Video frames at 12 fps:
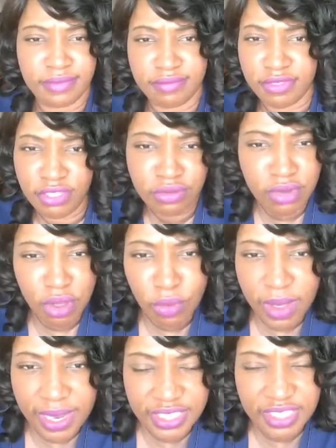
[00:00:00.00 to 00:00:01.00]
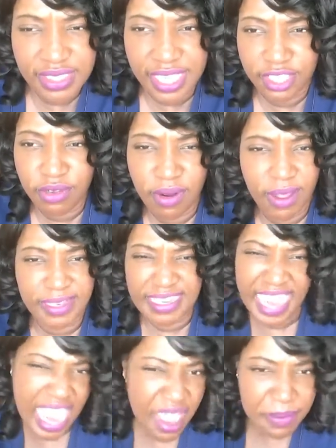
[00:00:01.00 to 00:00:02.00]
know what? She's like, you're a
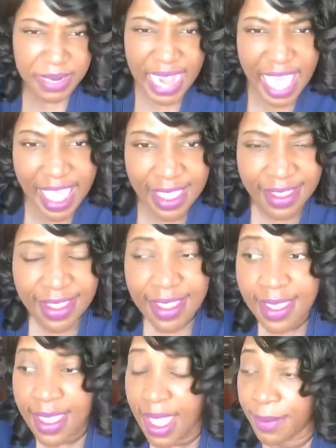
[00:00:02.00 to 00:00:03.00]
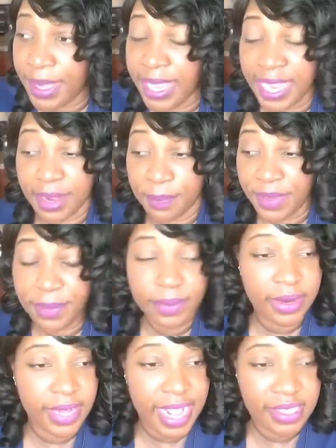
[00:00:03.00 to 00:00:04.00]
damn lie. I mean, and the people
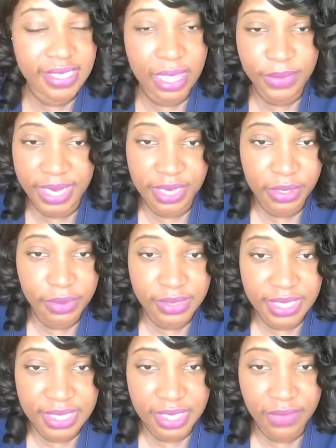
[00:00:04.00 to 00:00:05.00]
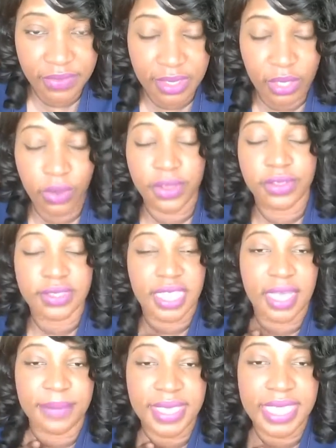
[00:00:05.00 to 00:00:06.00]
on the outside, they knows themselves, the lawyers
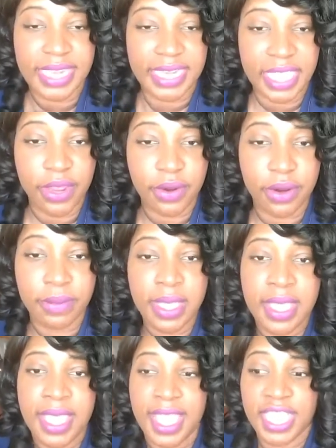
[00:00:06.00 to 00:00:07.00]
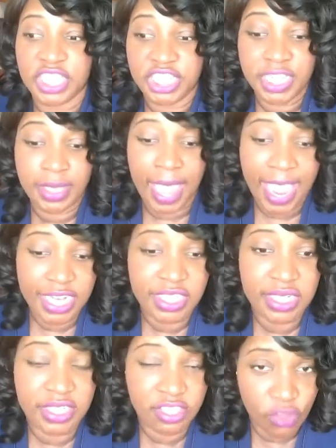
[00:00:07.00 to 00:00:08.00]
come in and hear him. And she
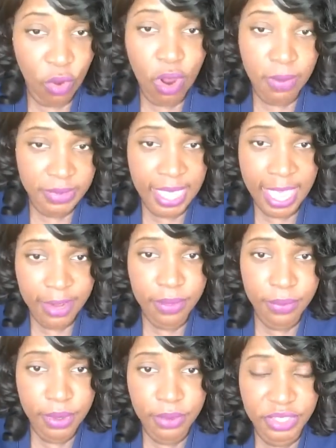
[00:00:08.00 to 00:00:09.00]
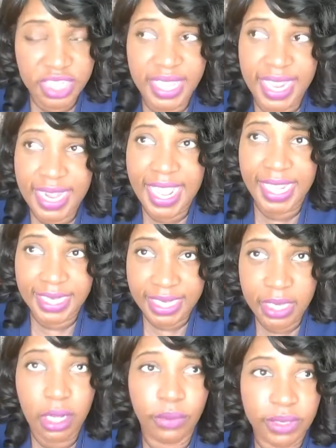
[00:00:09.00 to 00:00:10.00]
actually storms out of the room. She cannot
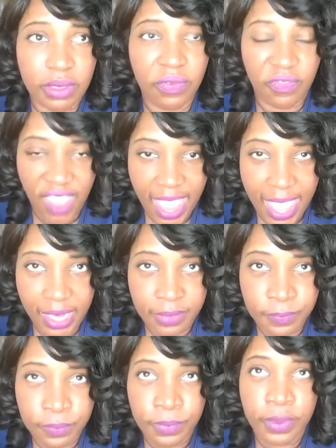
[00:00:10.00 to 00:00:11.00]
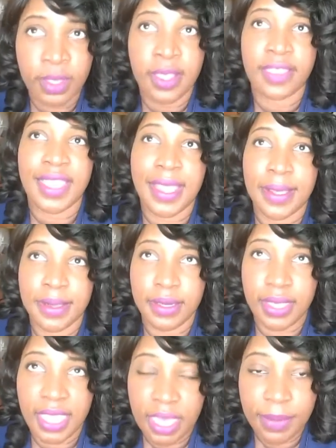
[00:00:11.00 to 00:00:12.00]
deal with the fact that
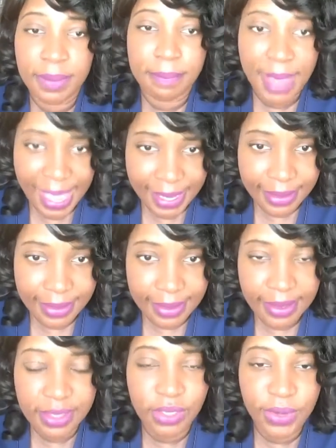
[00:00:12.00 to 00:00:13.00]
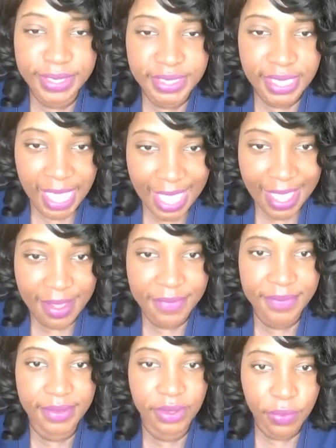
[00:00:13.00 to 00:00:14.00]
him and Micah are going to
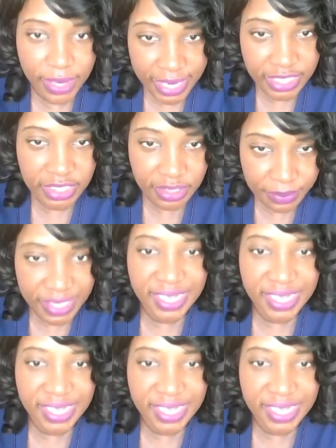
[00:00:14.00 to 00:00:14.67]
have the relationship that